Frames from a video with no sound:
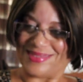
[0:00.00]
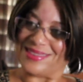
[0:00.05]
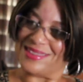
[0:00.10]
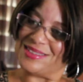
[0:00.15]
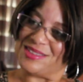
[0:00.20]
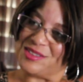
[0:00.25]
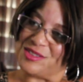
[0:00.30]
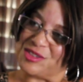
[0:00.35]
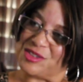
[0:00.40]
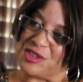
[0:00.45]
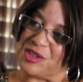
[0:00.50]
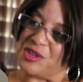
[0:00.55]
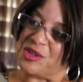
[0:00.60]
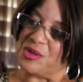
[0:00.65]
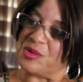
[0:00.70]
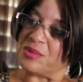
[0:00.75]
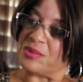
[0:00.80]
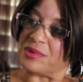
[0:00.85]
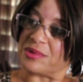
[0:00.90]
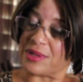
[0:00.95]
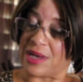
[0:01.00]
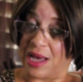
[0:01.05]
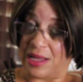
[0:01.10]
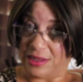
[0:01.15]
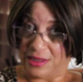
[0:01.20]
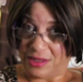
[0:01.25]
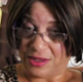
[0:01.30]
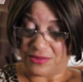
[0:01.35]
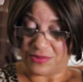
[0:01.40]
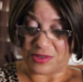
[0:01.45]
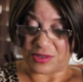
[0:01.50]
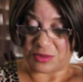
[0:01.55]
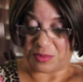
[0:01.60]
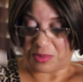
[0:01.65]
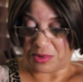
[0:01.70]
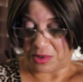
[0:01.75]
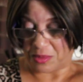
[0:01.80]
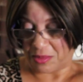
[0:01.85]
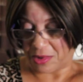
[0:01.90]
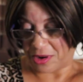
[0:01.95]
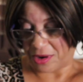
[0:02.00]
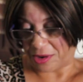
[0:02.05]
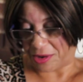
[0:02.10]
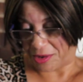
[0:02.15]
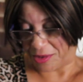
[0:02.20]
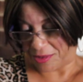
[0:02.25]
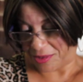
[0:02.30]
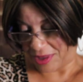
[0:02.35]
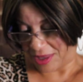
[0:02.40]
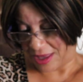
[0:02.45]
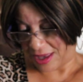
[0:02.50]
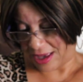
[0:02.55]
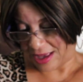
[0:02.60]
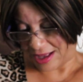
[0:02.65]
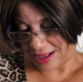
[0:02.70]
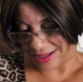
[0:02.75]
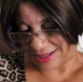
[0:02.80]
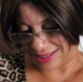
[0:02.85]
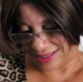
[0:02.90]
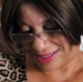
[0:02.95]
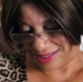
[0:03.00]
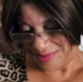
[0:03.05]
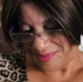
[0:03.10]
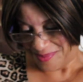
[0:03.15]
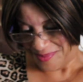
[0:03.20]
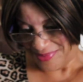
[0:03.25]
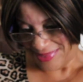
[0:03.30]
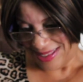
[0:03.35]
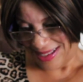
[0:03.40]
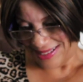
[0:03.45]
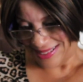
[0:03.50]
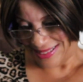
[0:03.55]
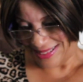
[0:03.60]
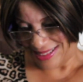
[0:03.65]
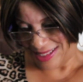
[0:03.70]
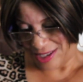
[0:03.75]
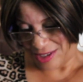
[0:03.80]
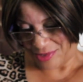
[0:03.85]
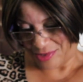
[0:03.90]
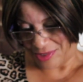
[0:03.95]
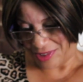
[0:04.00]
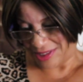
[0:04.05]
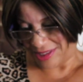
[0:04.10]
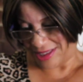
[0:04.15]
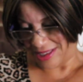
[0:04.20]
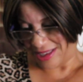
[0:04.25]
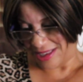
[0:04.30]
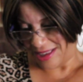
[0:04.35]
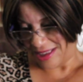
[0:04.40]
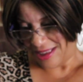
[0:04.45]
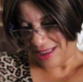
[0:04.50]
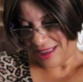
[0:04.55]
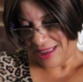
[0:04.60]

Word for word: This is cute. I love this bookmarker. Yes, definitely.